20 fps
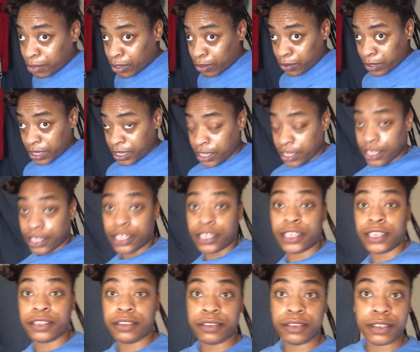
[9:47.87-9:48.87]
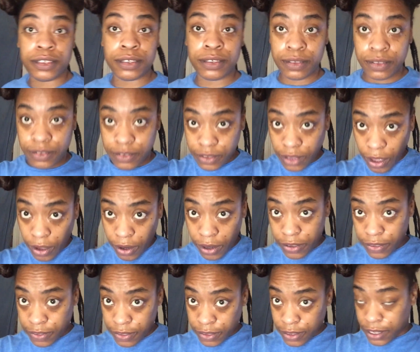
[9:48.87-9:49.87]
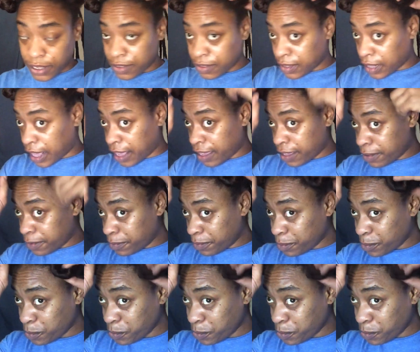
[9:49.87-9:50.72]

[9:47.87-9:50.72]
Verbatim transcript: I'm going to go ahead and start this side.